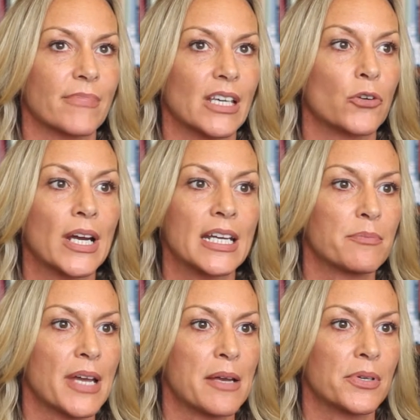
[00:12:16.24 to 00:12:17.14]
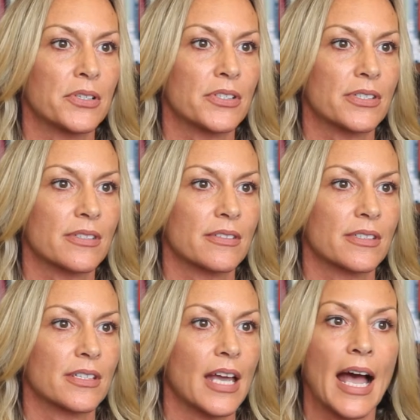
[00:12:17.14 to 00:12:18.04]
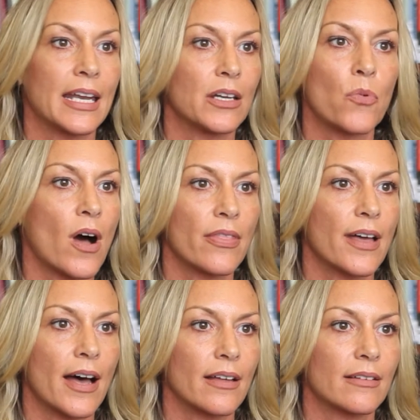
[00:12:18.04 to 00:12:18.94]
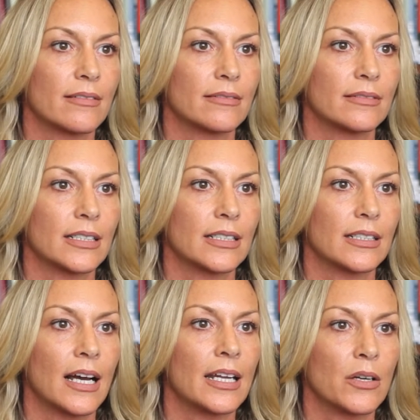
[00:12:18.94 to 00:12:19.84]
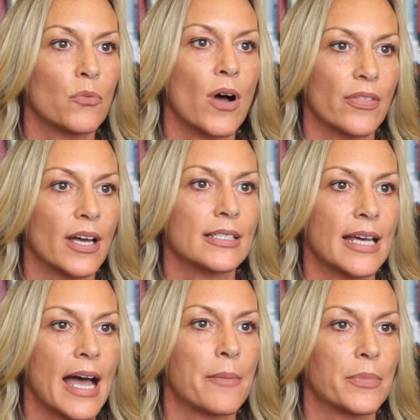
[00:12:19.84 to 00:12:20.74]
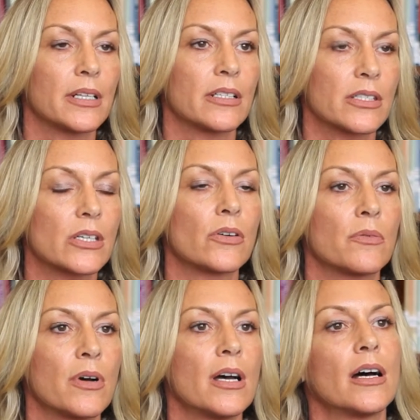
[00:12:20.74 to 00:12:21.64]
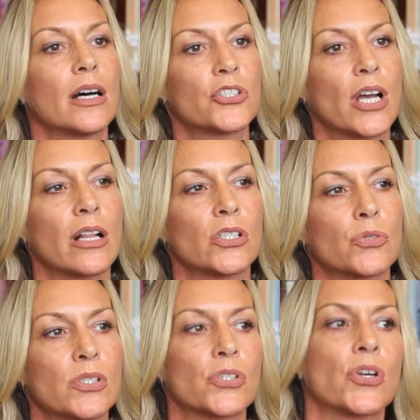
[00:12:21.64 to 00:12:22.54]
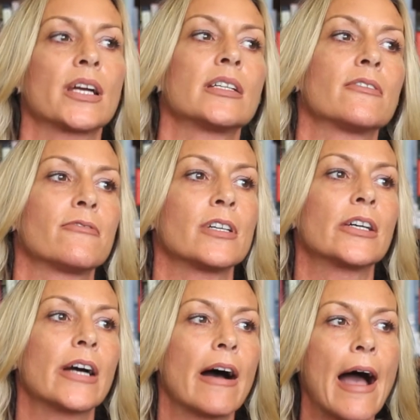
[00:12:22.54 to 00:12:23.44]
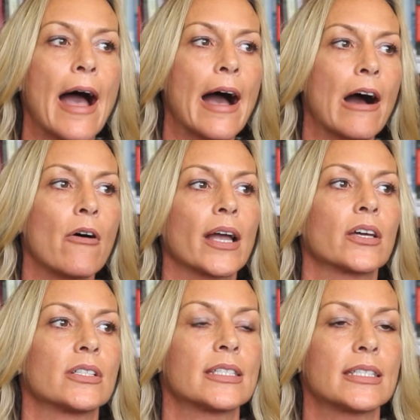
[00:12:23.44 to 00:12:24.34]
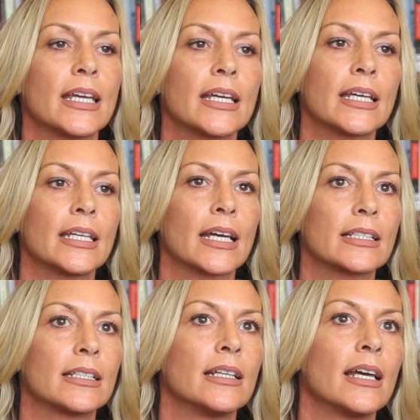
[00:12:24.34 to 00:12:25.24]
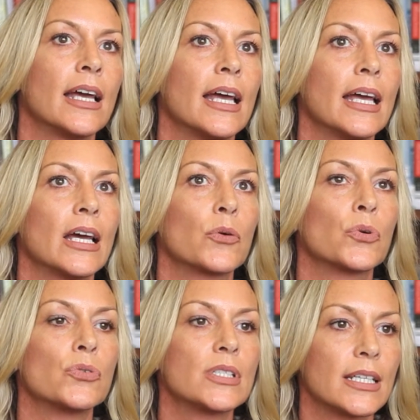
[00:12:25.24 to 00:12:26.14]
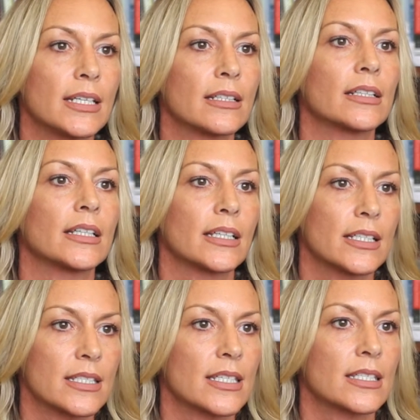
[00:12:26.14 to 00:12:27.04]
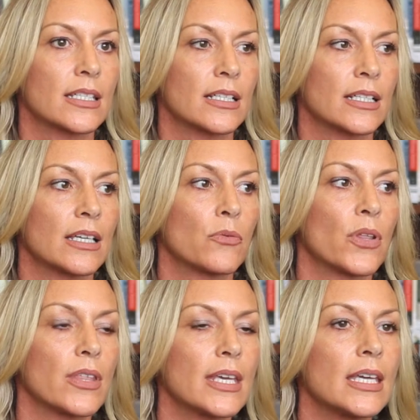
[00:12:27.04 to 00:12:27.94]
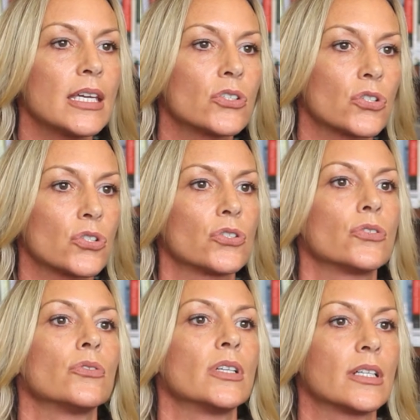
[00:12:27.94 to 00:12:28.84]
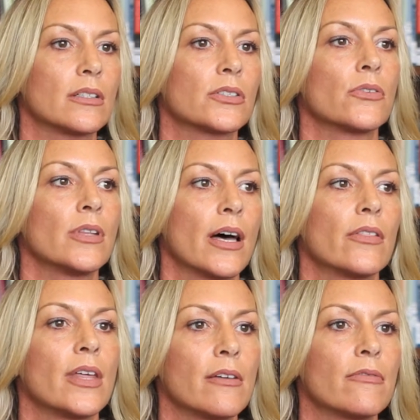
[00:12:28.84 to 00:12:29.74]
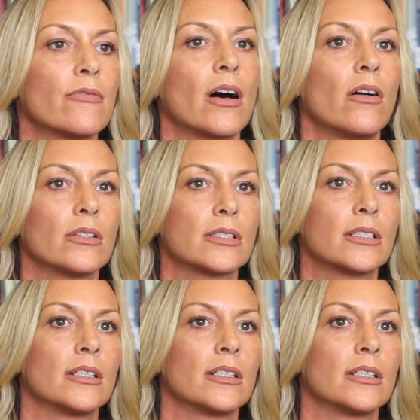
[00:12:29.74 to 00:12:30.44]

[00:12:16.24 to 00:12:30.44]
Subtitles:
grading papers. I didn't want that. I didn't want that to happen. And so a challenge was trying to figure out how I could stay connected routinely and consistently with each student so that they felt